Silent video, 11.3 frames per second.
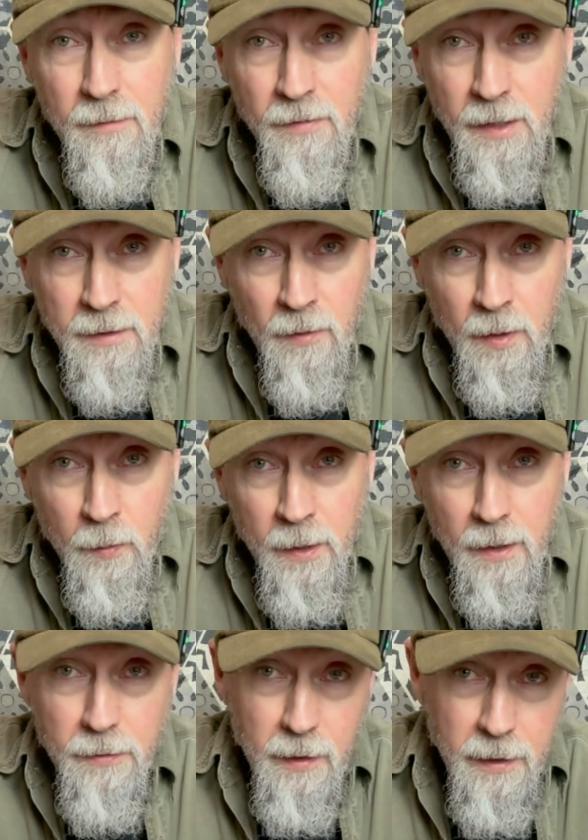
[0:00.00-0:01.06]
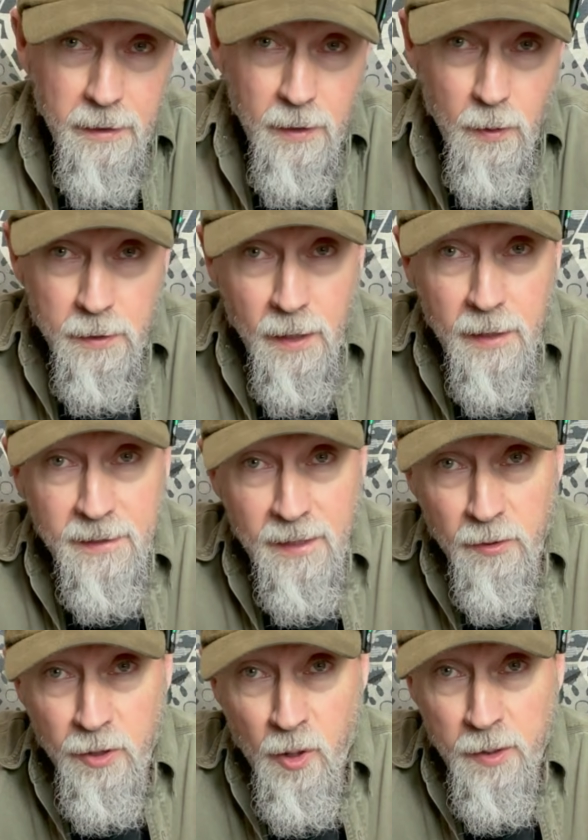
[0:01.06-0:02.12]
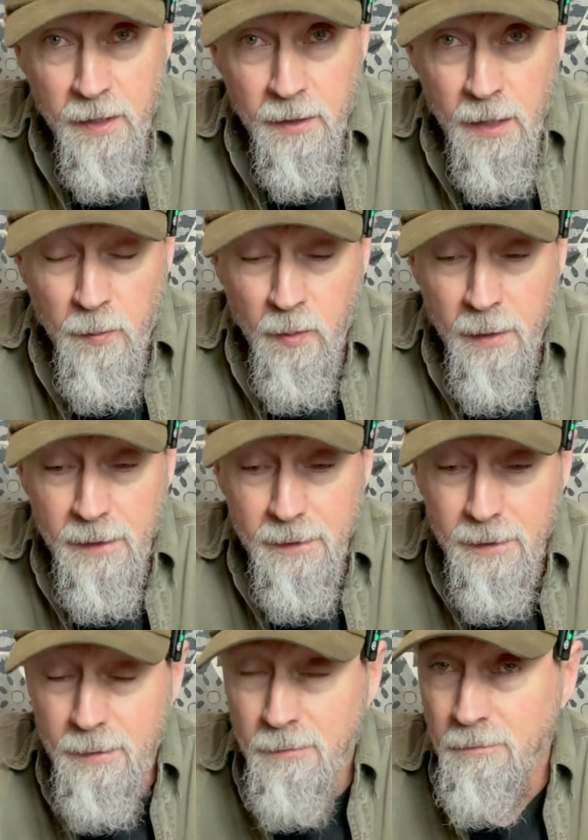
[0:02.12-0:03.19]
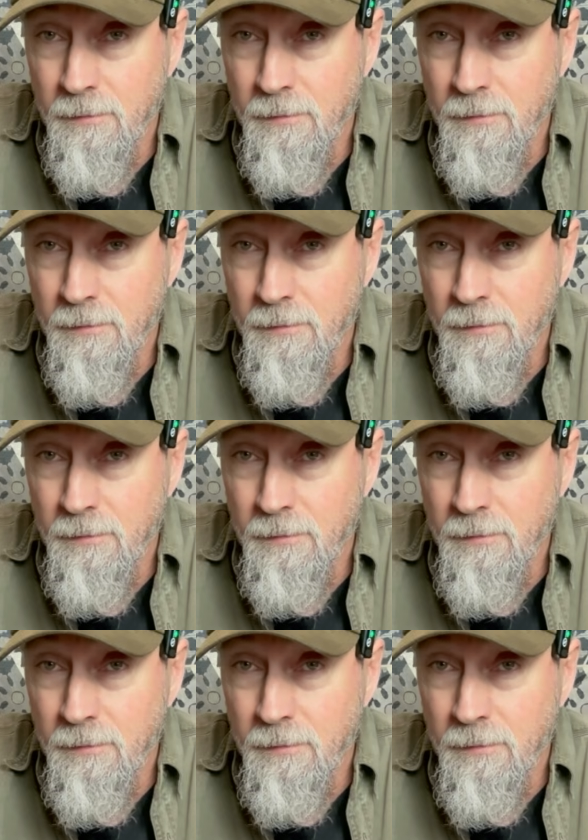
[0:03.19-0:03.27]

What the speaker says: Fits very well. The lid goes on, as I'll show you in a couple minutes.